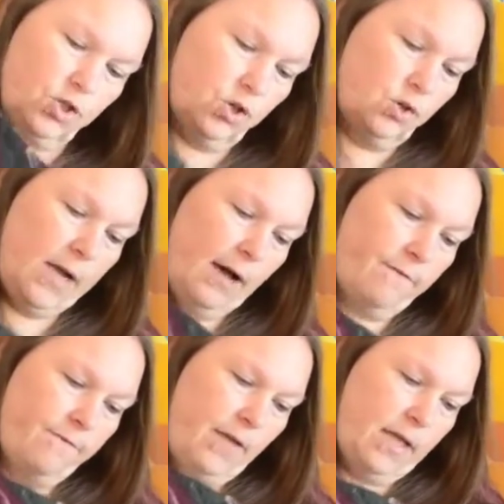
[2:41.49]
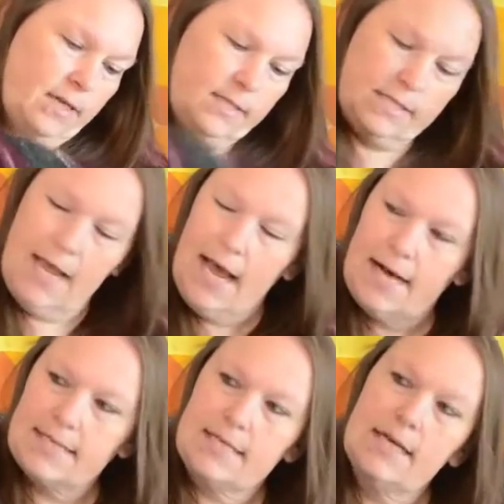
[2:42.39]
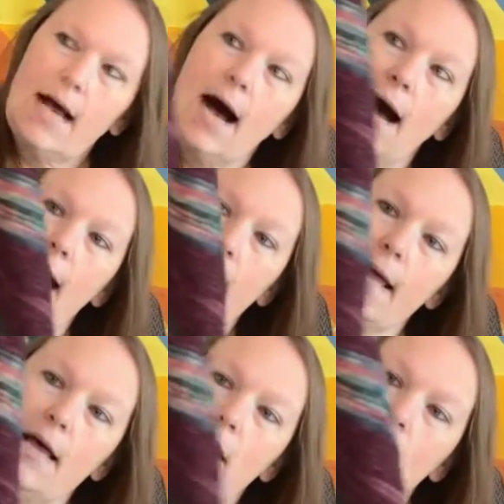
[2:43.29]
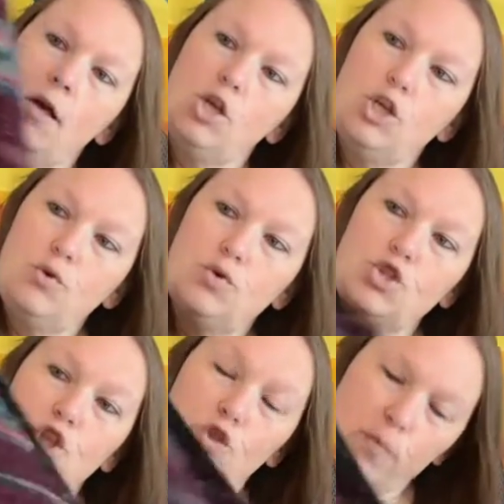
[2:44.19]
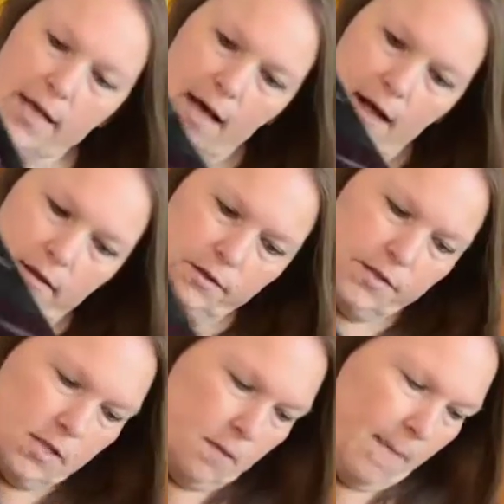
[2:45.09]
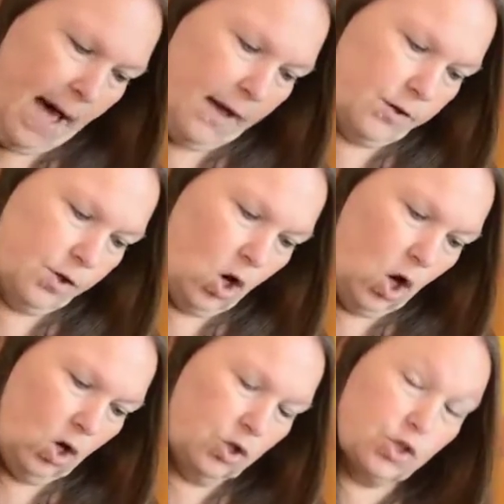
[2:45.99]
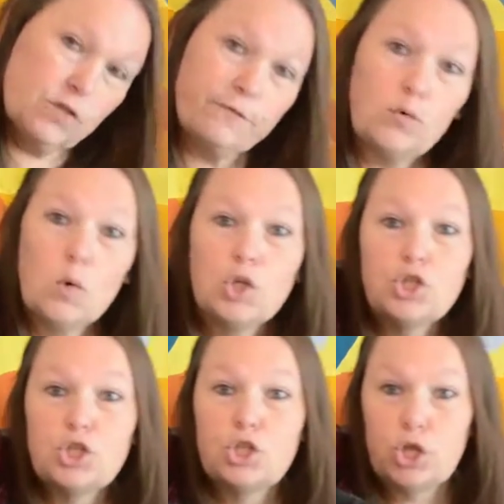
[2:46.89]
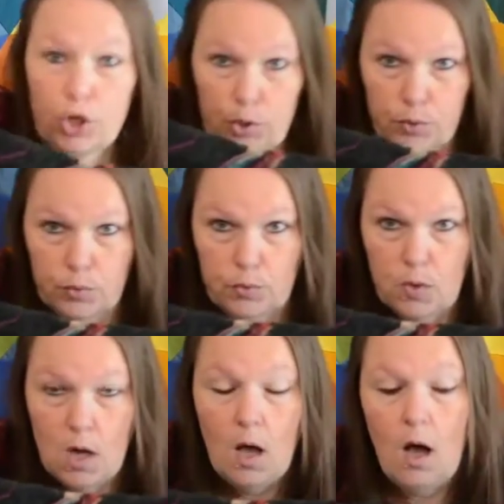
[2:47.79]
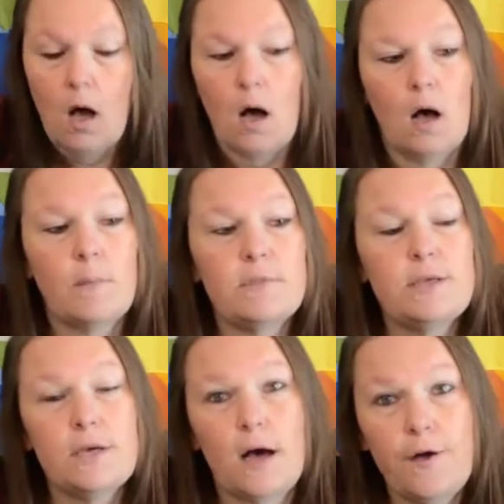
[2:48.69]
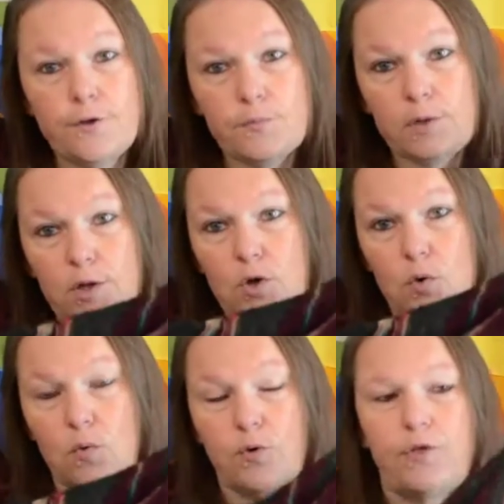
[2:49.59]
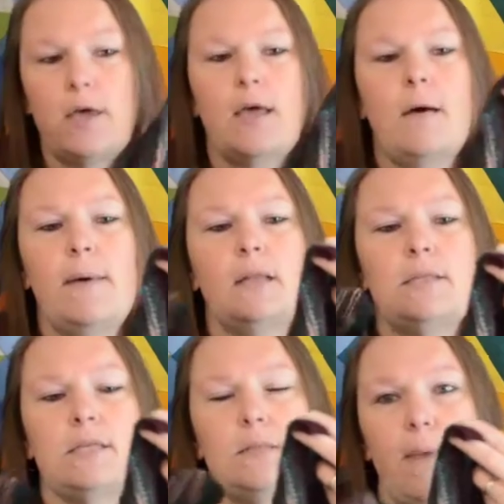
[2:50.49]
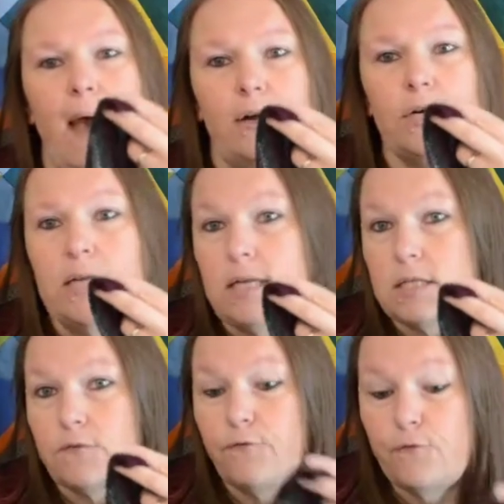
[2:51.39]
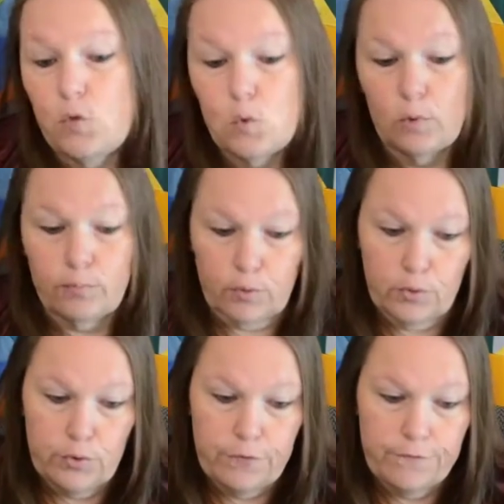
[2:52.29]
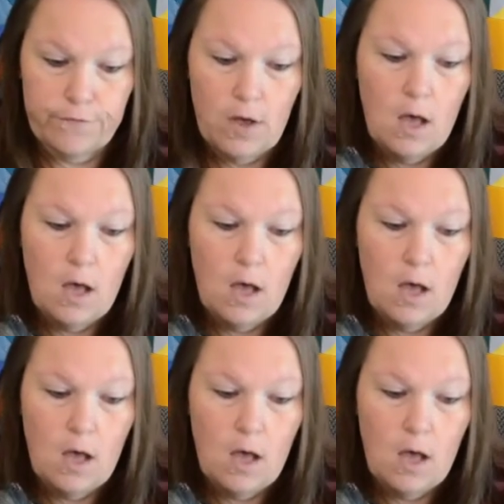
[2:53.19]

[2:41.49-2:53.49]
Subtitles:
turned out fantastic. I used 3 colors. The pattern calls for 2. The other really cool thing about this pattern, it is foolproof.